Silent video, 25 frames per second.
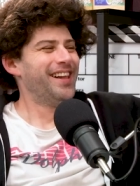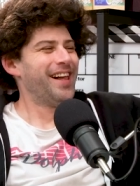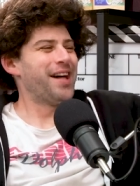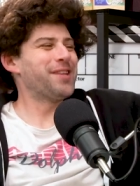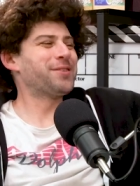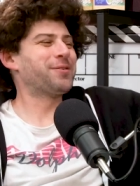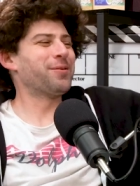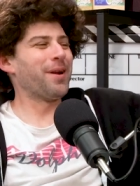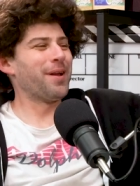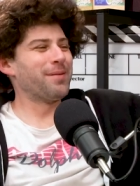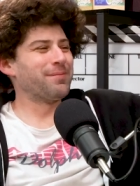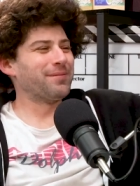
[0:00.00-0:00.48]

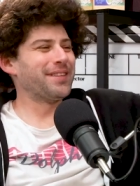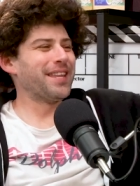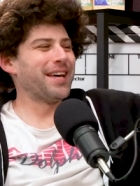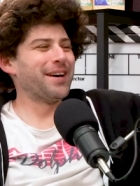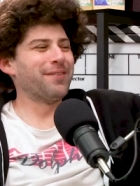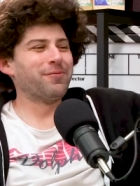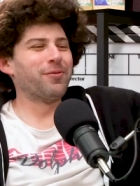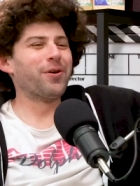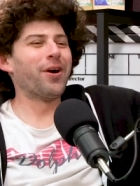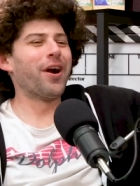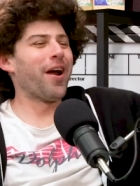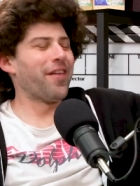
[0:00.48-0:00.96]
That's what I'm. That,
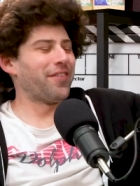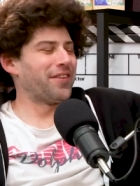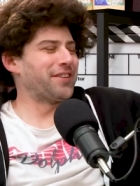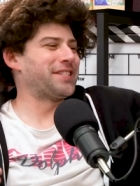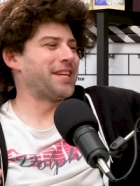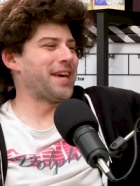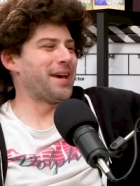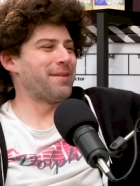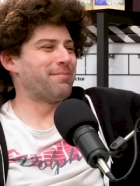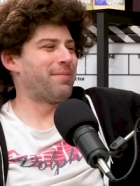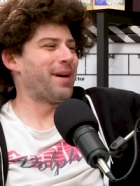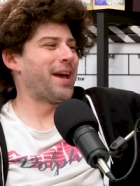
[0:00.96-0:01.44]
we're on the
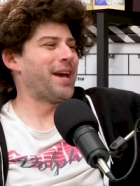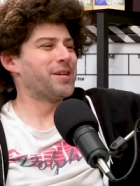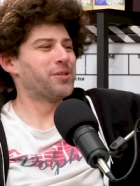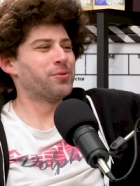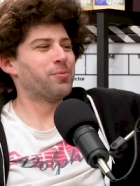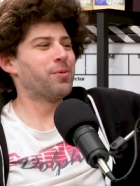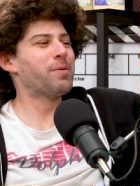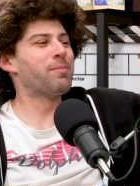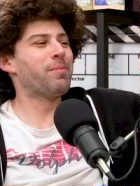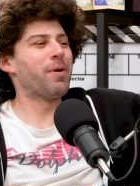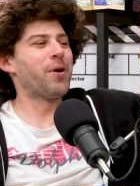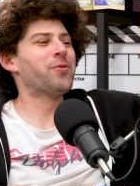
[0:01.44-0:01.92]
same page.
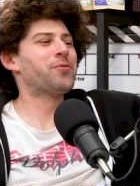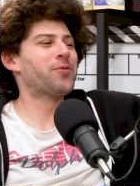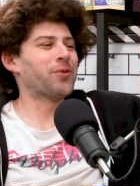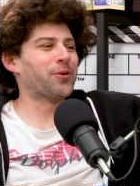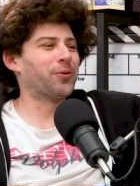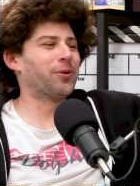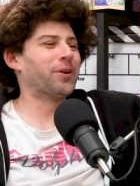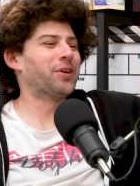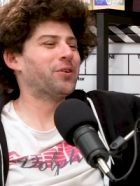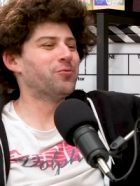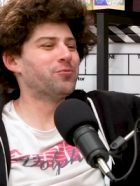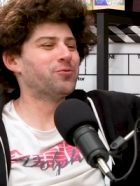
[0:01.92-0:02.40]
We both
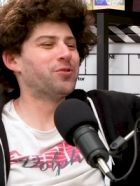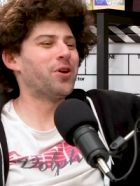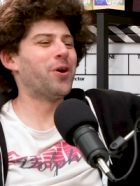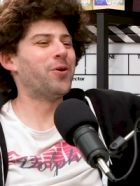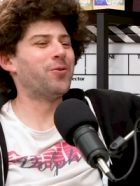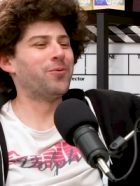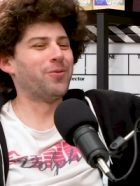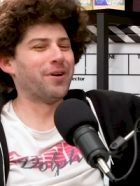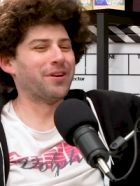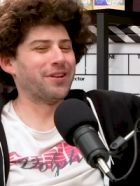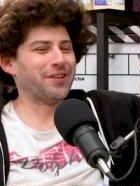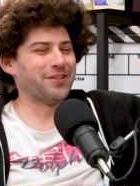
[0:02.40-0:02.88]
agree you
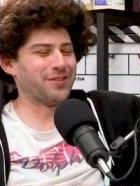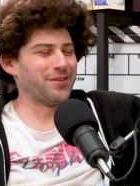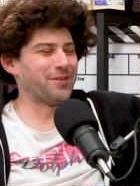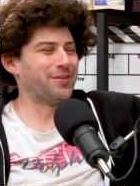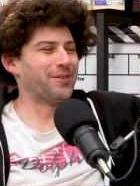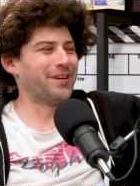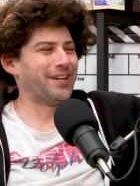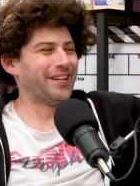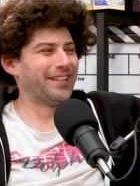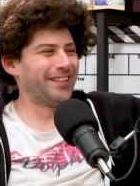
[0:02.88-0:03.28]
don't want to do it.